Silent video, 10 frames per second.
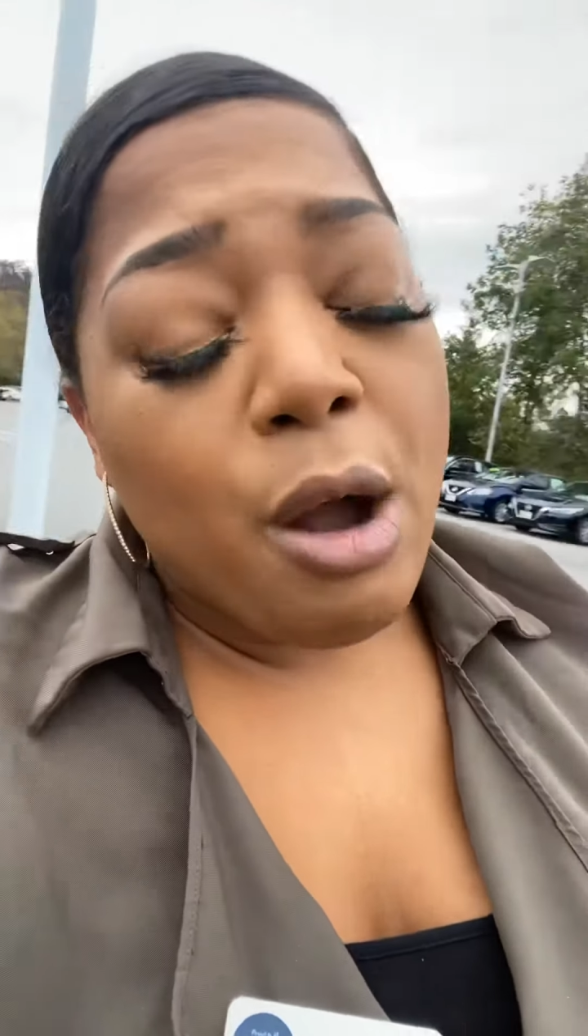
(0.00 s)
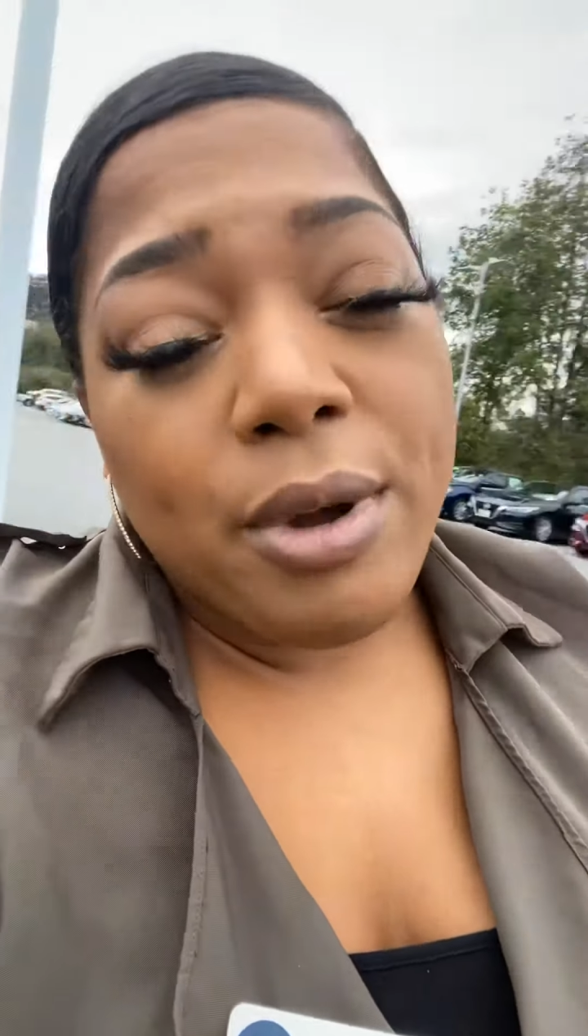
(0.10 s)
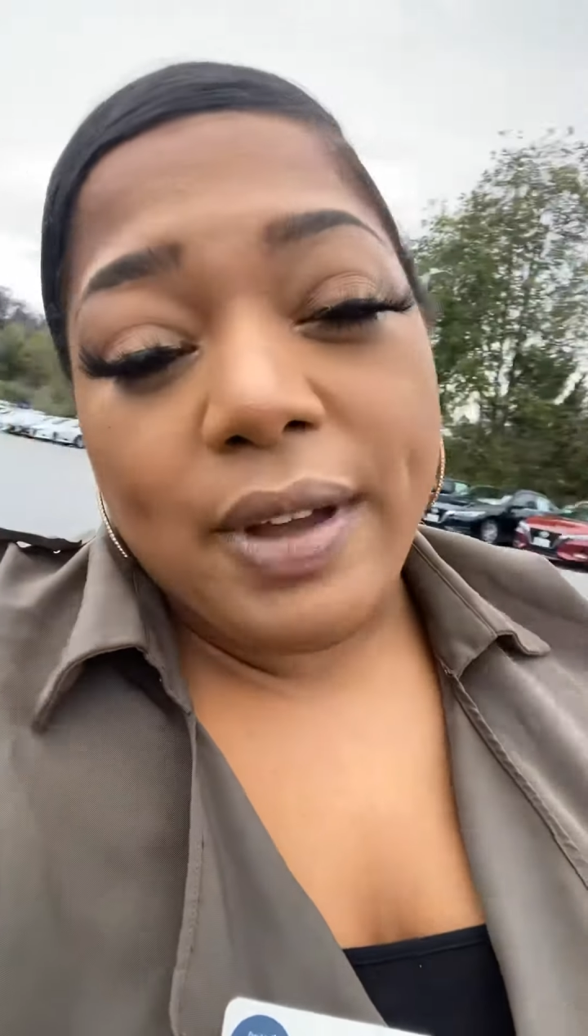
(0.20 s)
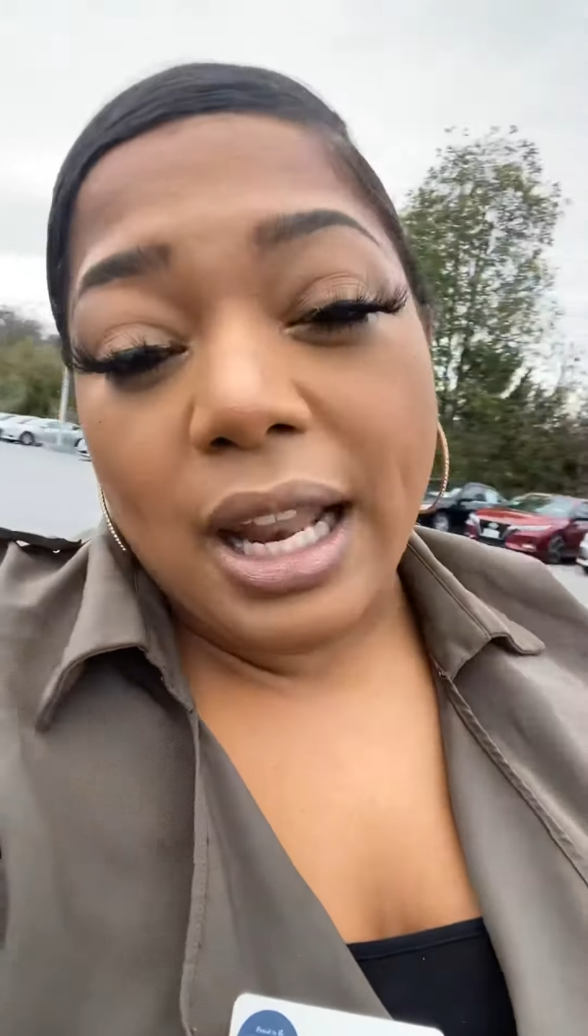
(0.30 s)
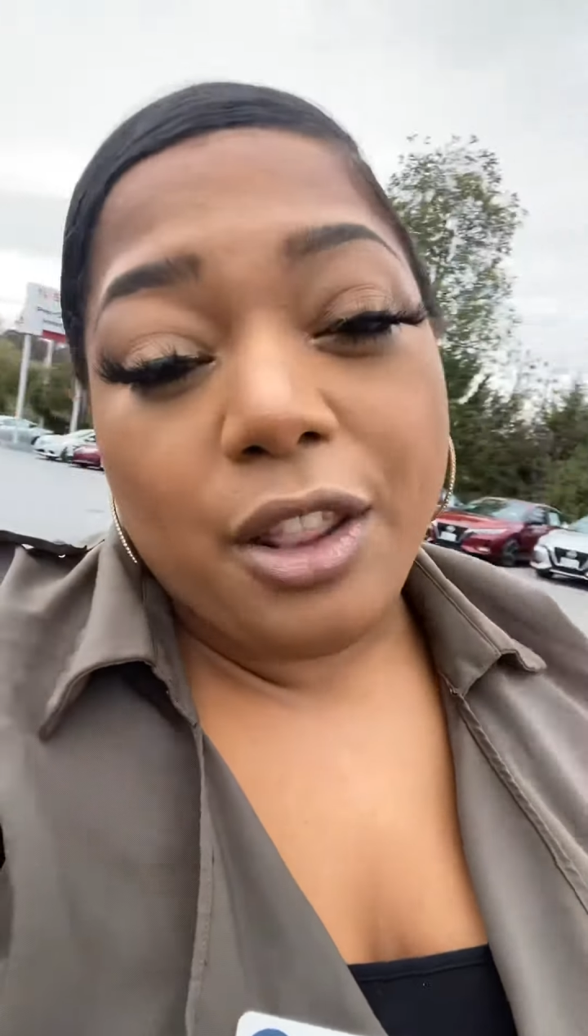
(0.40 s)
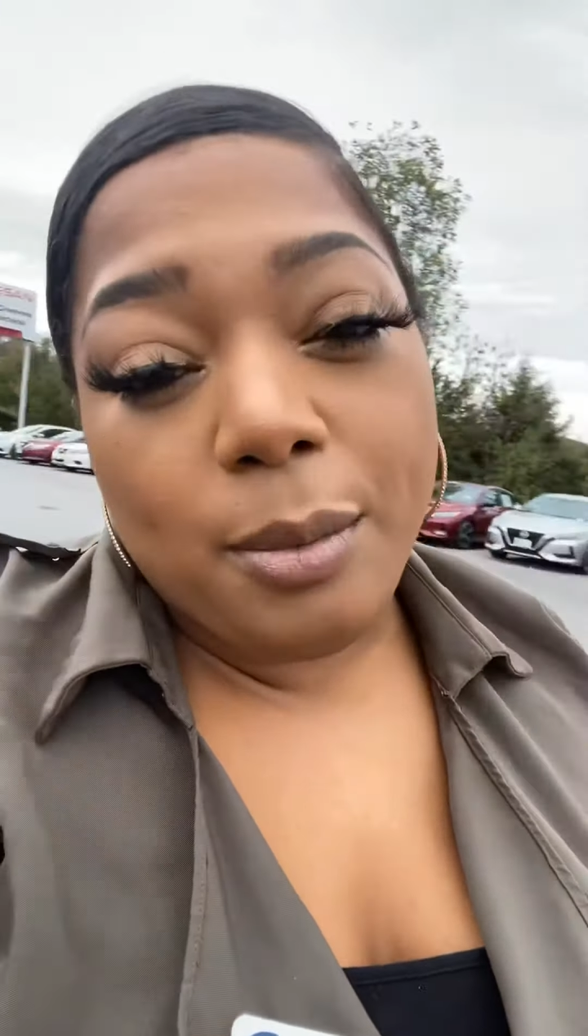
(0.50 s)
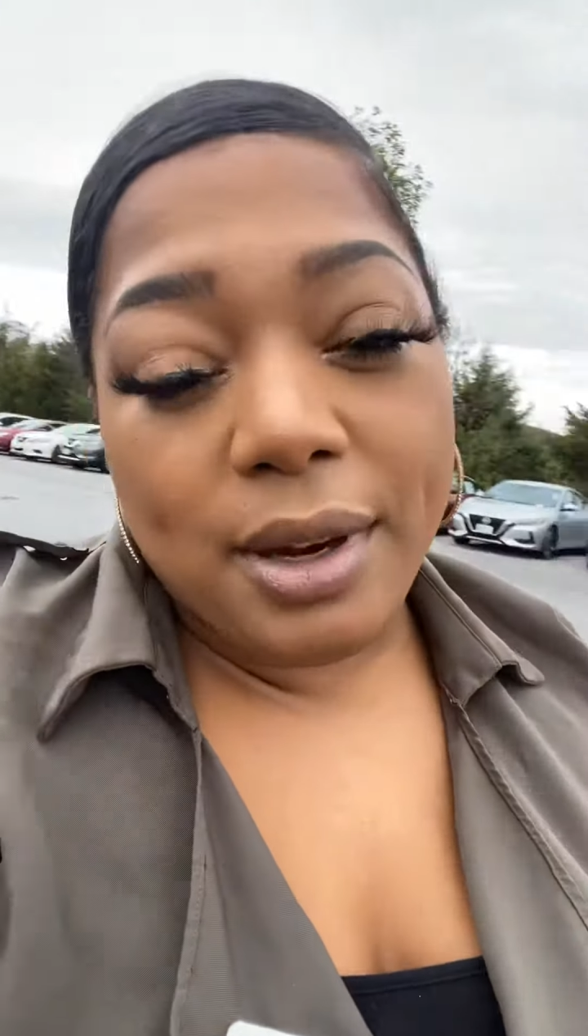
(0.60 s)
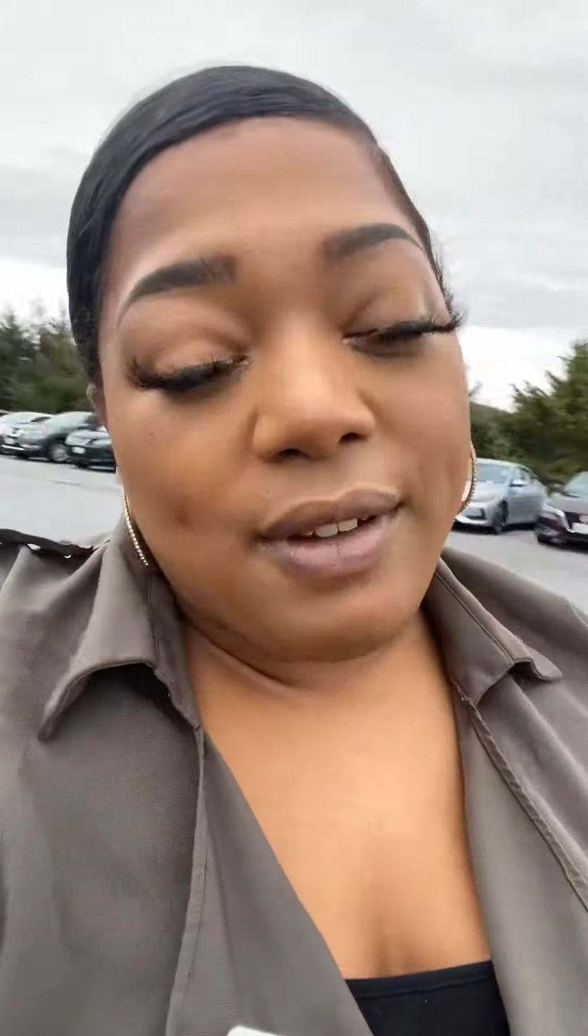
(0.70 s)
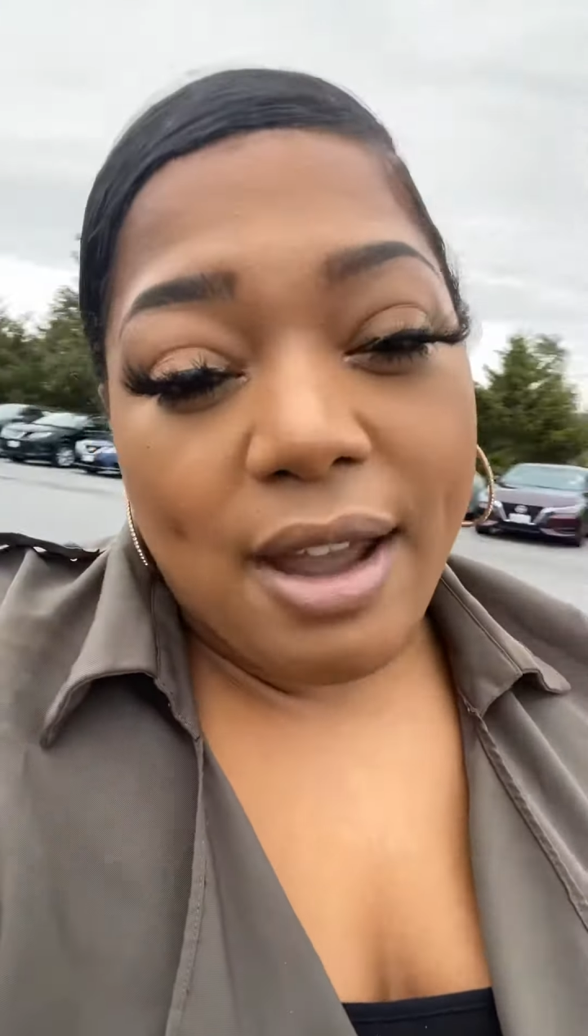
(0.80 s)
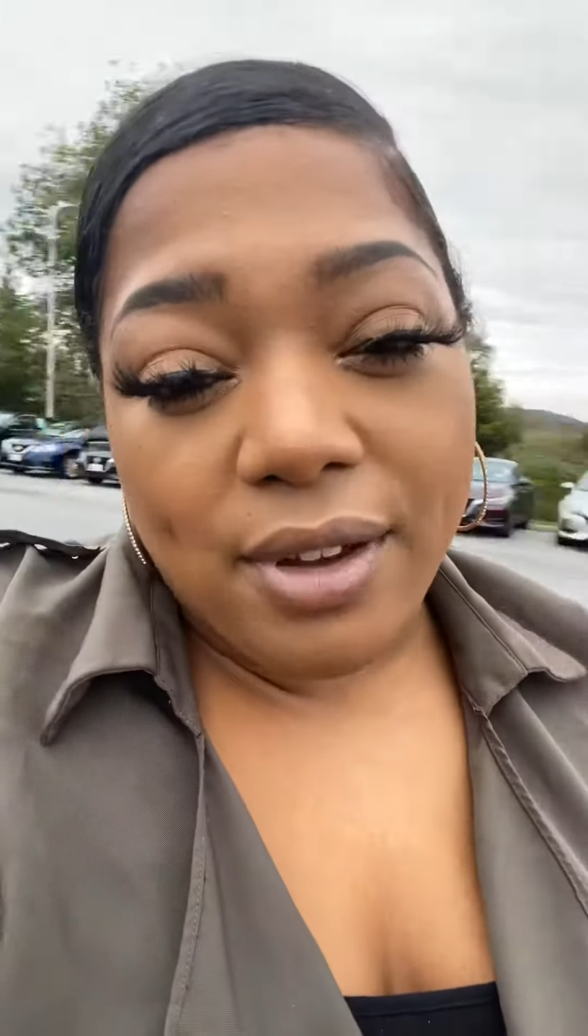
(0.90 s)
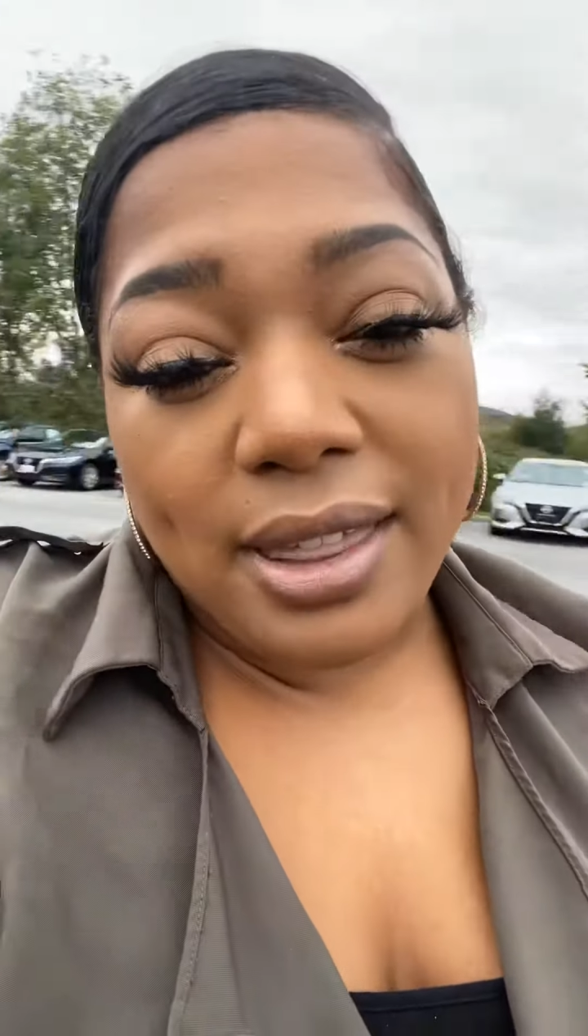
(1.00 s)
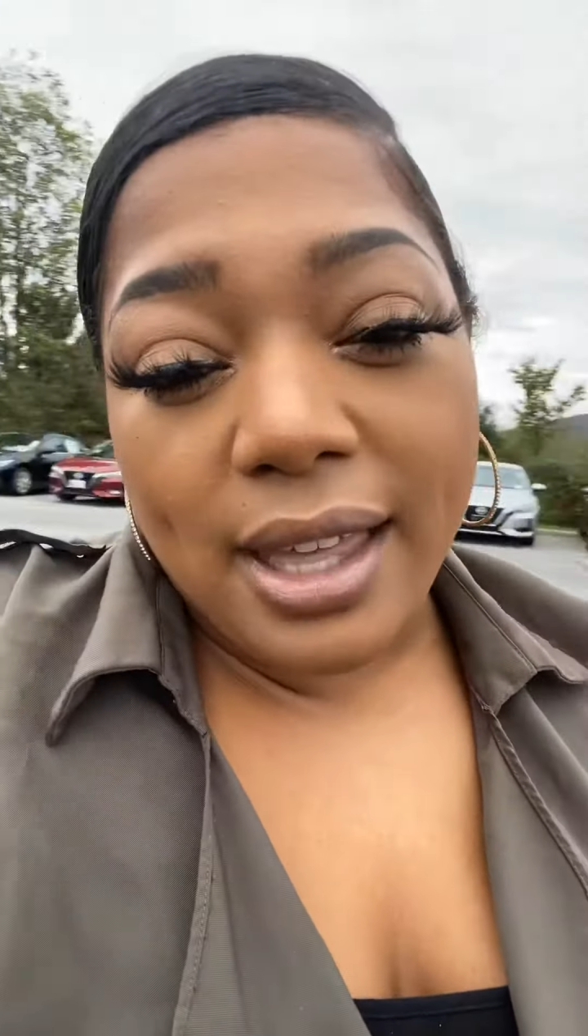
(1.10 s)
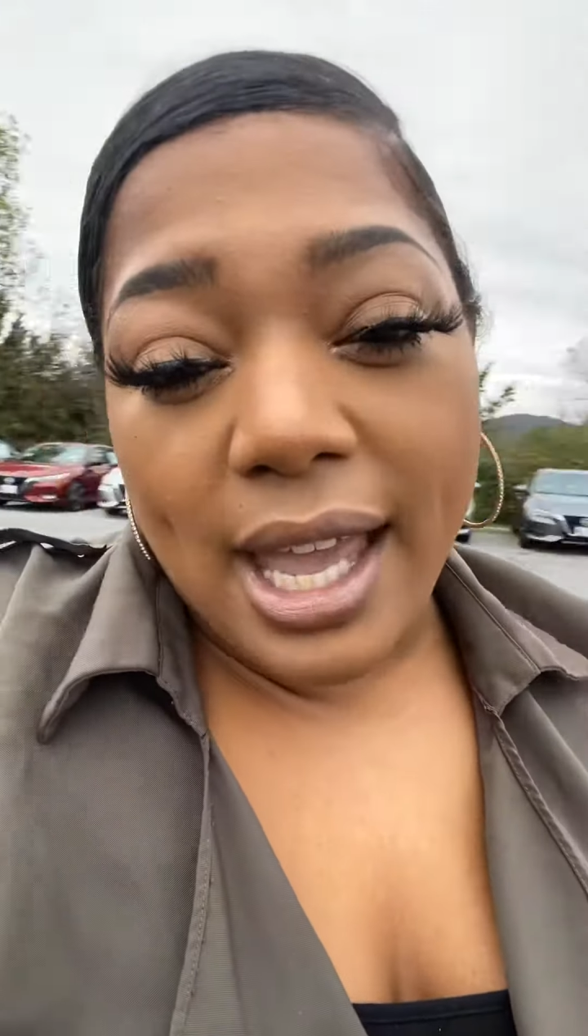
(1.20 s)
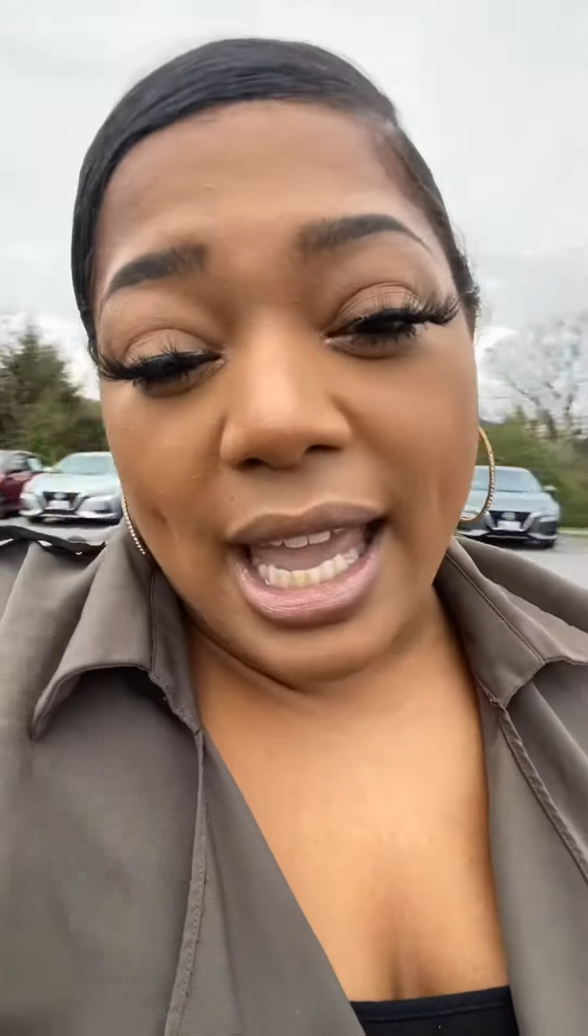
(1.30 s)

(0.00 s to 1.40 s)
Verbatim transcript: We've got a little bit of everything.